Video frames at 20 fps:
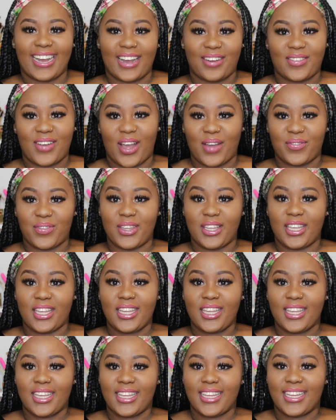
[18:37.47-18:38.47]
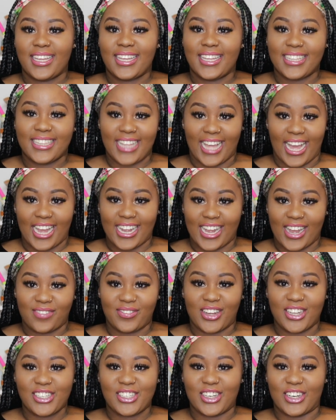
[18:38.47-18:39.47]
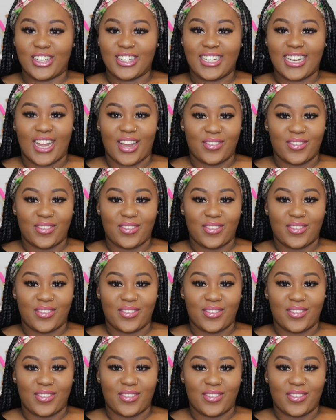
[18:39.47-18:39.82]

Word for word: I'm happy that I got my shirt.